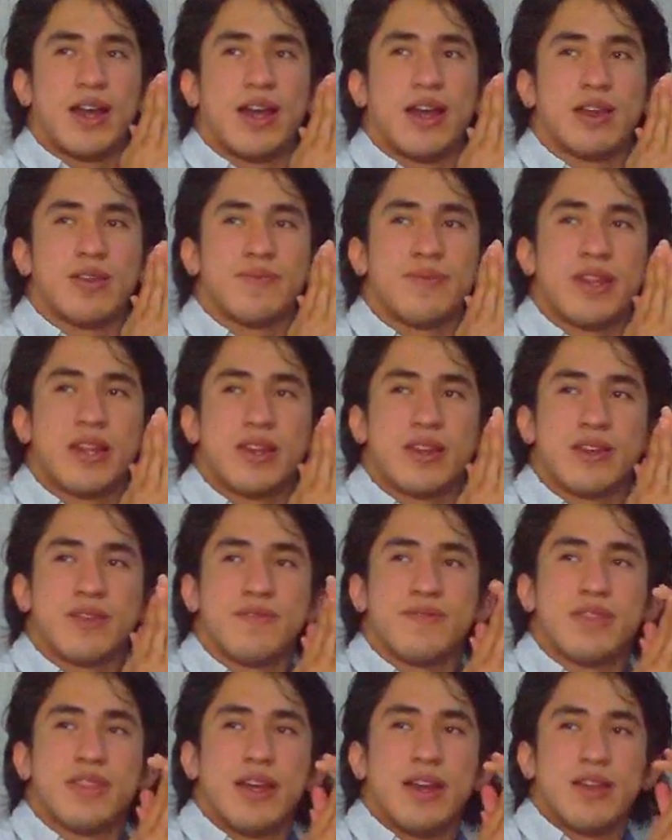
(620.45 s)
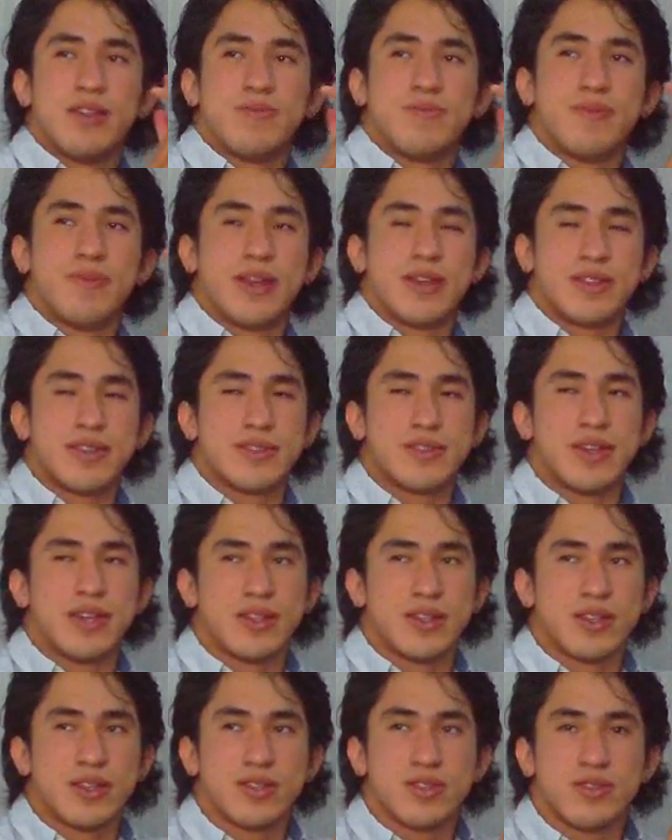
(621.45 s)
I believe that by
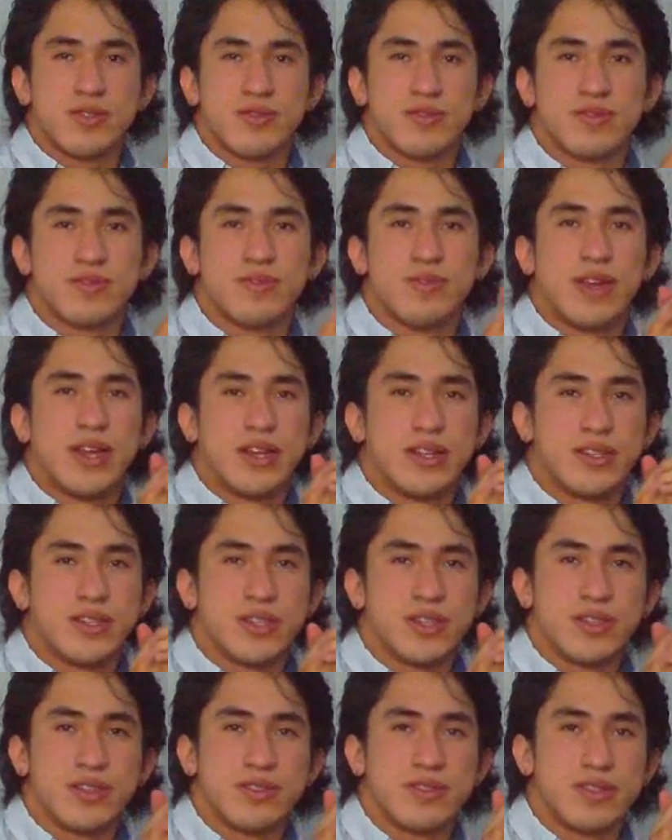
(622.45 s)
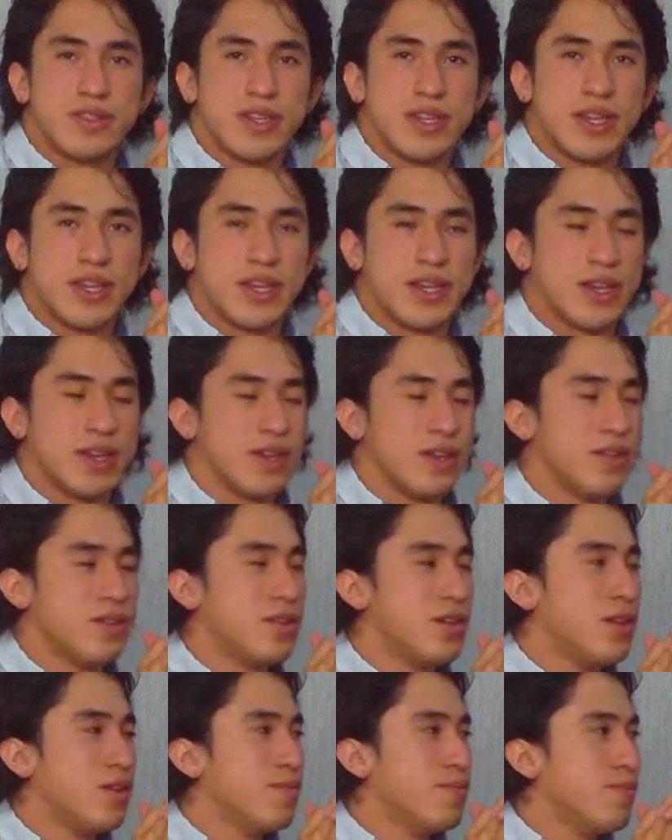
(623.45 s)
designing new strategies
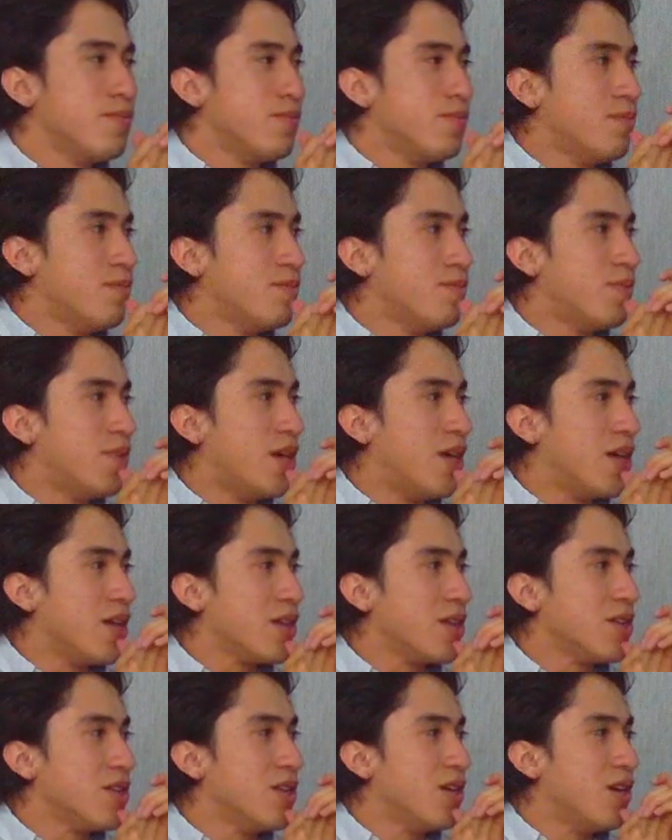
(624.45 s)
and by